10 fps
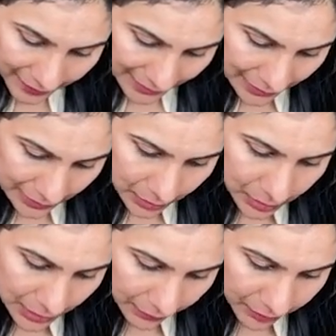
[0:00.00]
very
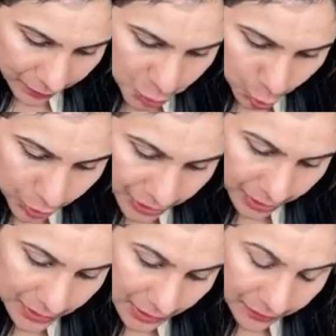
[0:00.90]
clearly we have shown
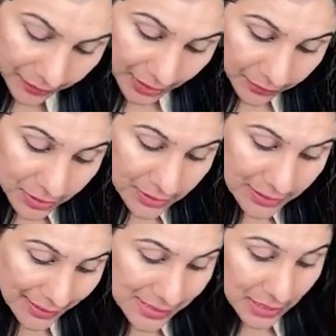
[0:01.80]
here that whenever
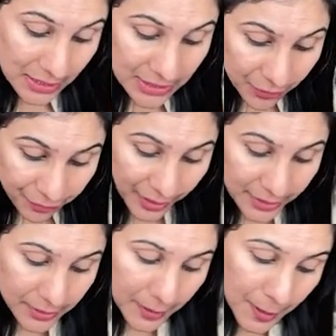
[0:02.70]
there is a
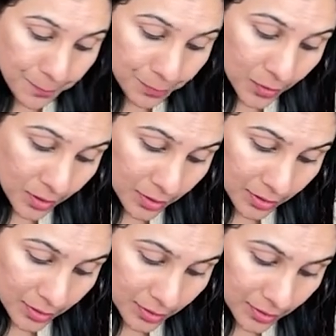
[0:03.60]
defect
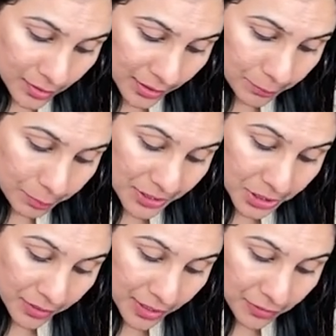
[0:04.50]

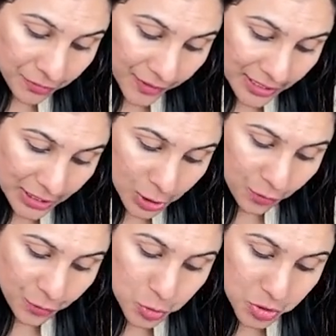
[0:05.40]
between failure
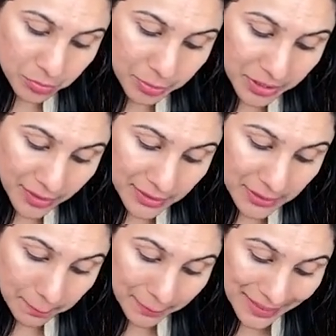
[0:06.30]
of fusion between
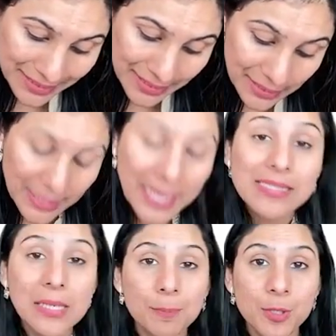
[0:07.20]
the median
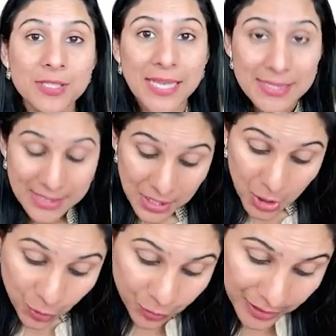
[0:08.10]
nasal process
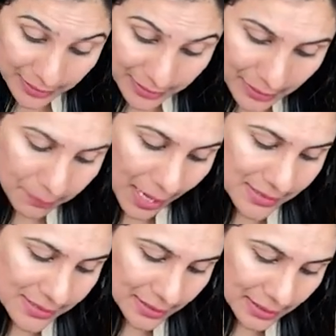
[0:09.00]
with the
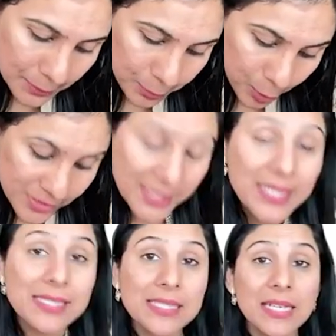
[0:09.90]
maxillary
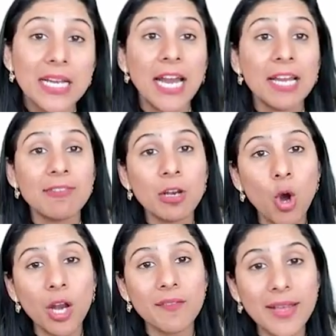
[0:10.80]
process it will
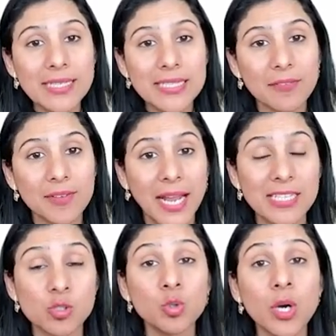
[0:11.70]
always give
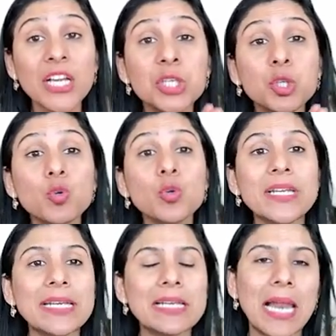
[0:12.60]
rise to a
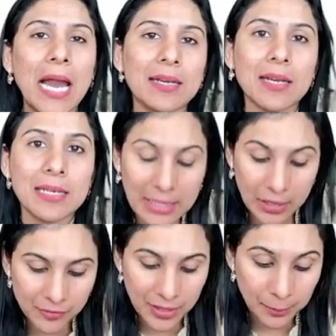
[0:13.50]
unilateral
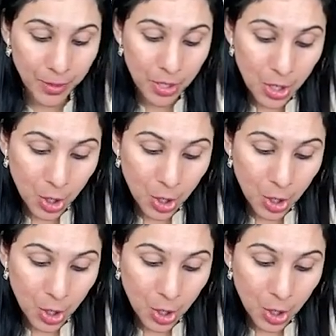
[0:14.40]
cleft lip